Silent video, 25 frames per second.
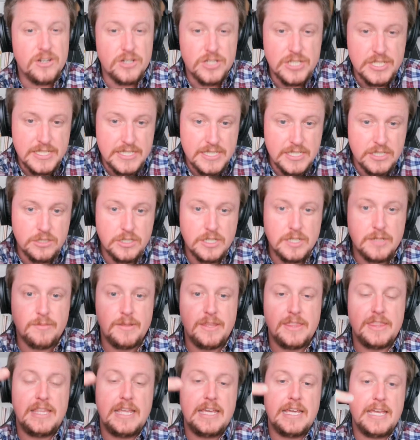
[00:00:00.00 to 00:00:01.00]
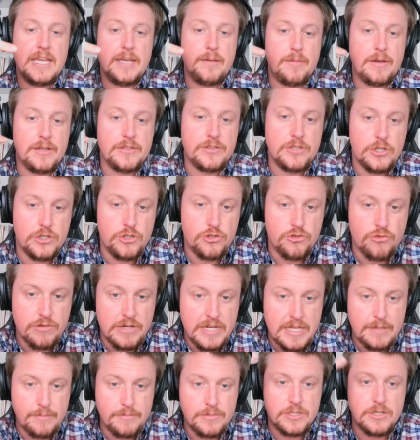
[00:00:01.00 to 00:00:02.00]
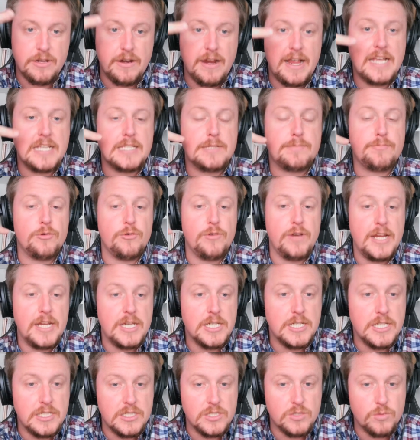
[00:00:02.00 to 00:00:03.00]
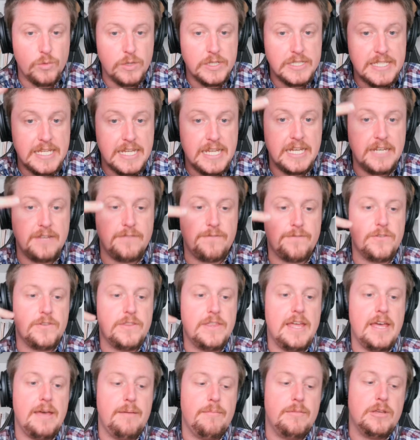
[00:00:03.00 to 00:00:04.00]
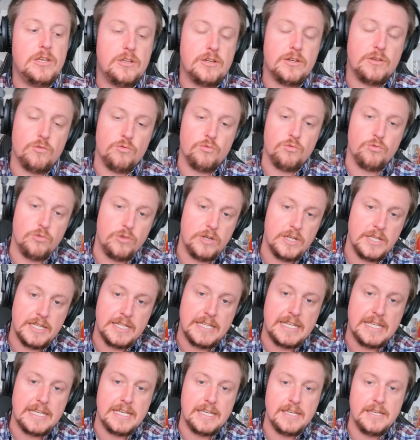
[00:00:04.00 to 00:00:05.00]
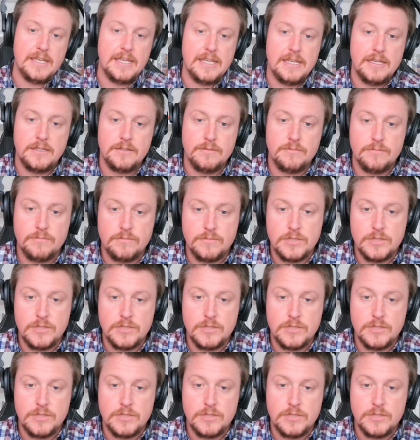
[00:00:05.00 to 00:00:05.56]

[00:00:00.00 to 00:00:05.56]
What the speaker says: They're still going to be thinking about their dreams, their aspirations, what's in it for them. And you can really